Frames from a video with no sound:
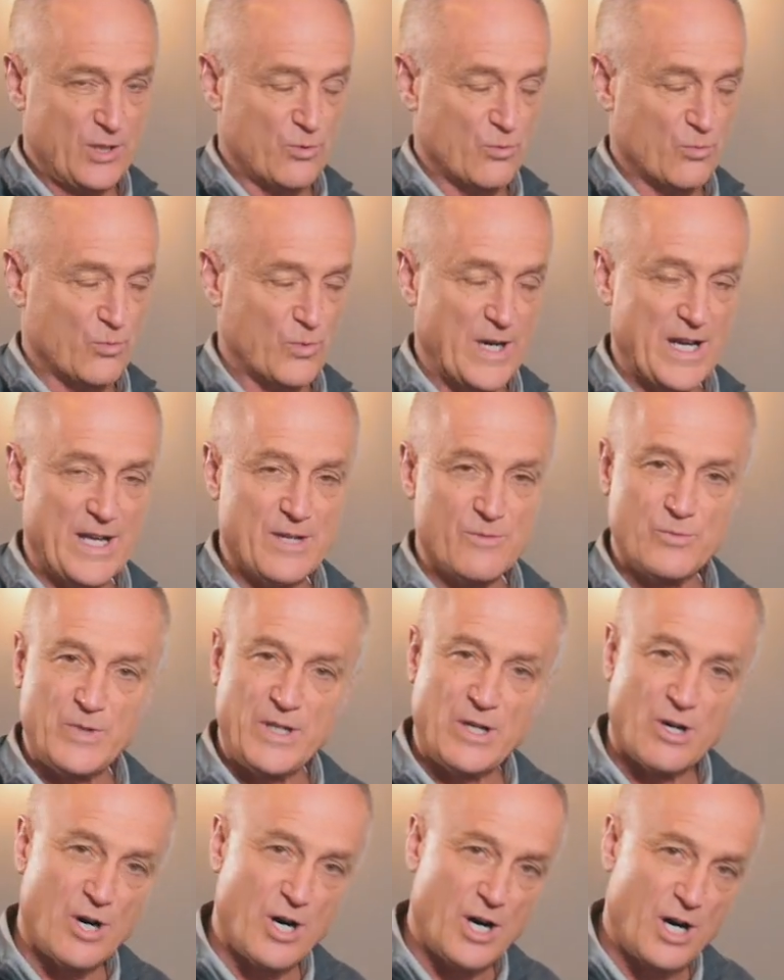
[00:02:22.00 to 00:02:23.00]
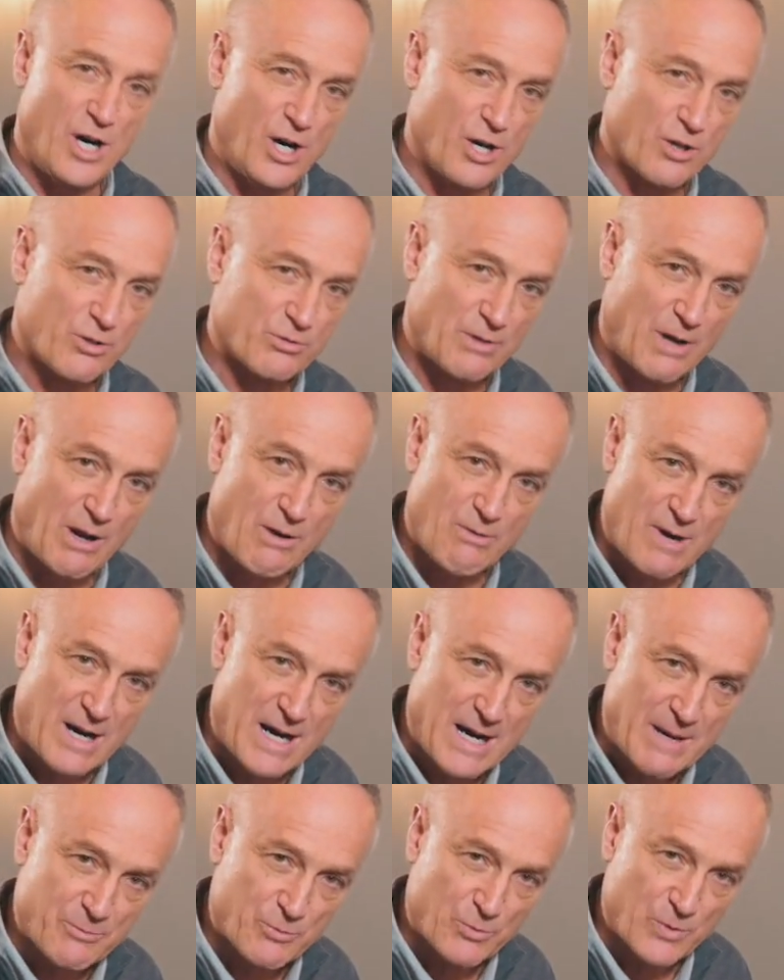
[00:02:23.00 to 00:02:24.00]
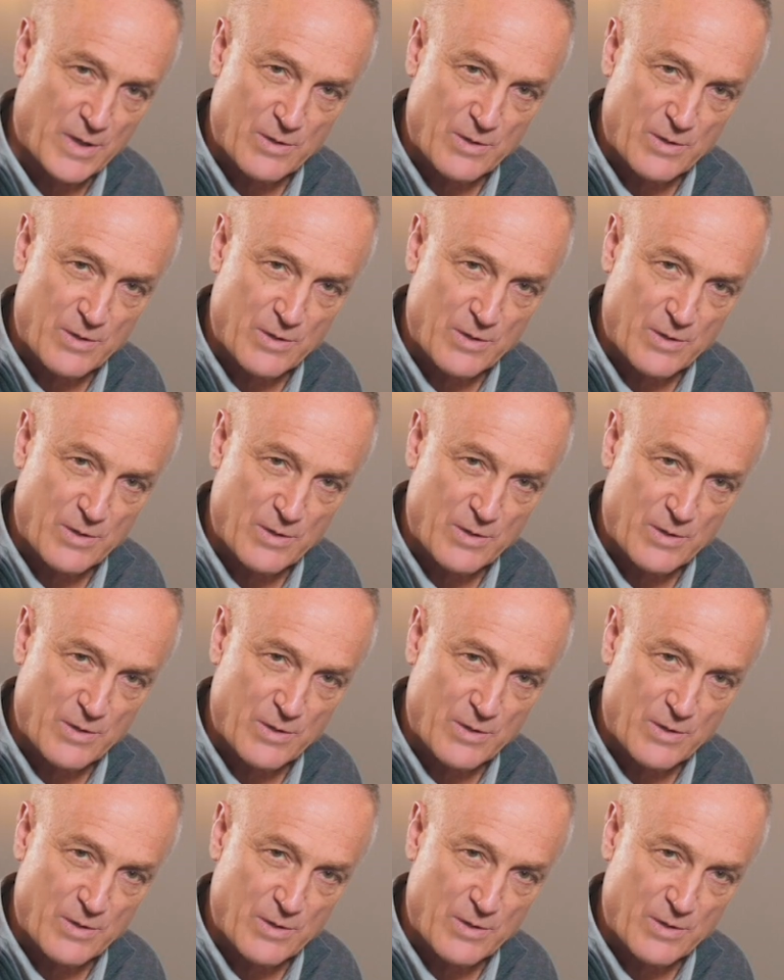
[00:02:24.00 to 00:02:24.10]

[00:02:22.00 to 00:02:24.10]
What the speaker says: when we all grow up,